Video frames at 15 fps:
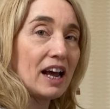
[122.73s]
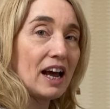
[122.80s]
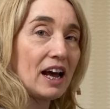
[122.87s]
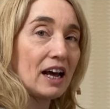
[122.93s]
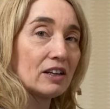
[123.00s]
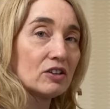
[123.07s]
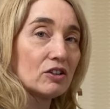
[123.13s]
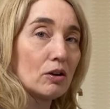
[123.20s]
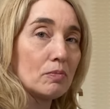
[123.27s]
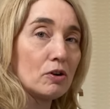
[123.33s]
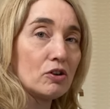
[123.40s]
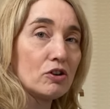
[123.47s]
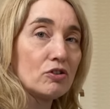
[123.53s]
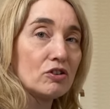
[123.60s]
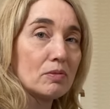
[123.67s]
hand. So I'm
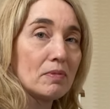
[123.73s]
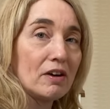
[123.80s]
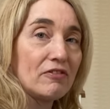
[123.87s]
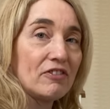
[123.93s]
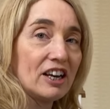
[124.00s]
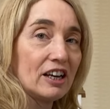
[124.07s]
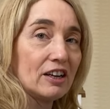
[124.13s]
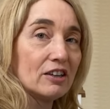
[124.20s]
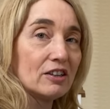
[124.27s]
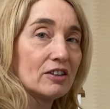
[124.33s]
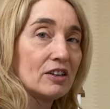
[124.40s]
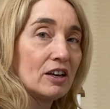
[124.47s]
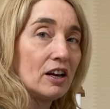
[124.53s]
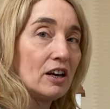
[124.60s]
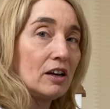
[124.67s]
not using my
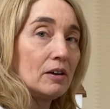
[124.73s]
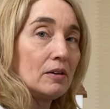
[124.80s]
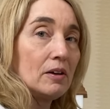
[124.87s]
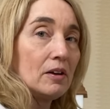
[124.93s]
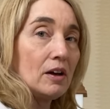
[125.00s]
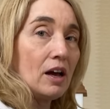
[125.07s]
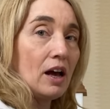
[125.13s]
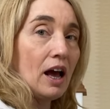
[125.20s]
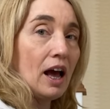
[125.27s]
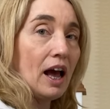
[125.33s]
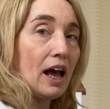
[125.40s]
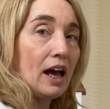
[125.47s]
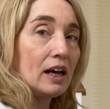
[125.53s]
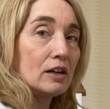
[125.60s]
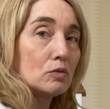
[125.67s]
fingers.
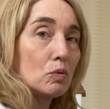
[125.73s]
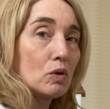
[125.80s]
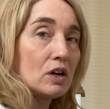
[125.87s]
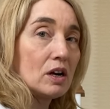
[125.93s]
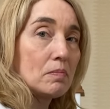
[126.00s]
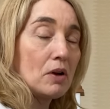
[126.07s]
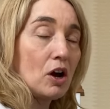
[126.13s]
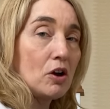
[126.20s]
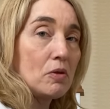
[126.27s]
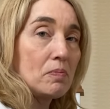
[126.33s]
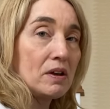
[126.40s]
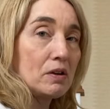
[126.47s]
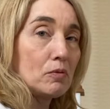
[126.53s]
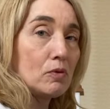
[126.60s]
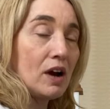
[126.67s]
And what I'm
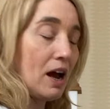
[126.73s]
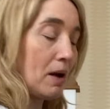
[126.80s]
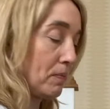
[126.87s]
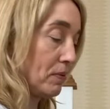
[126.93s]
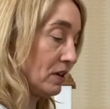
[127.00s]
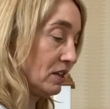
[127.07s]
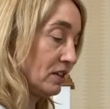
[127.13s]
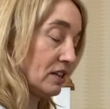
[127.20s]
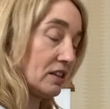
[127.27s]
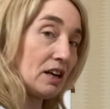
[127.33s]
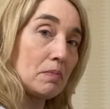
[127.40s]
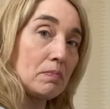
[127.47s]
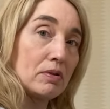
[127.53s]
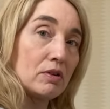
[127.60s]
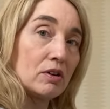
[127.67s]
hoping will happen is as I
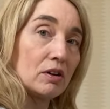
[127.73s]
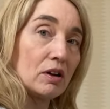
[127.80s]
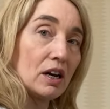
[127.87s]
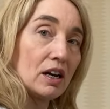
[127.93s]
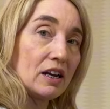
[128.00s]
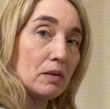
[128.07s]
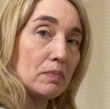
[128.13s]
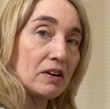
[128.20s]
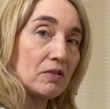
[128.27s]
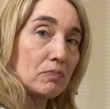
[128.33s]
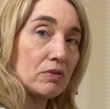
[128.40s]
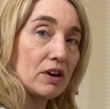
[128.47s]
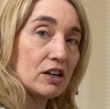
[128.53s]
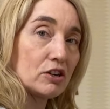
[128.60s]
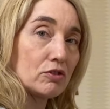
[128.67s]
put a little bit of
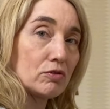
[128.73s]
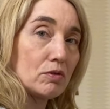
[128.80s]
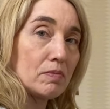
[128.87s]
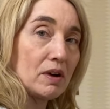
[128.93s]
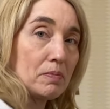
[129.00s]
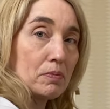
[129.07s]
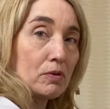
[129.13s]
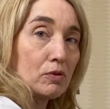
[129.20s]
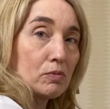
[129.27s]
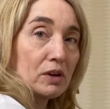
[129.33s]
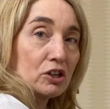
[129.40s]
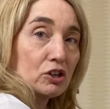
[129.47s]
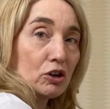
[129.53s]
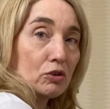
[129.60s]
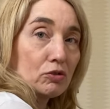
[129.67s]
pressure on my ball, my
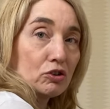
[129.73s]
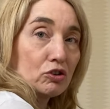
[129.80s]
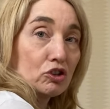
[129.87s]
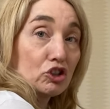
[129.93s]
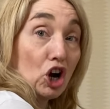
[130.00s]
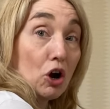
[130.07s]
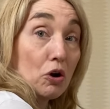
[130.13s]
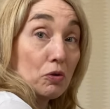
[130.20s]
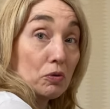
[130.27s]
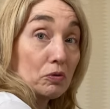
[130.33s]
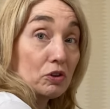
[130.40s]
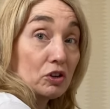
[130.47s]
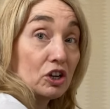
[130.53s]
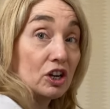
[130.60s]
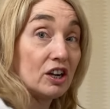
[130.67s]
shoulders
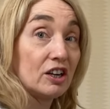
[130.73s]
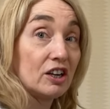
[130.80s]
don't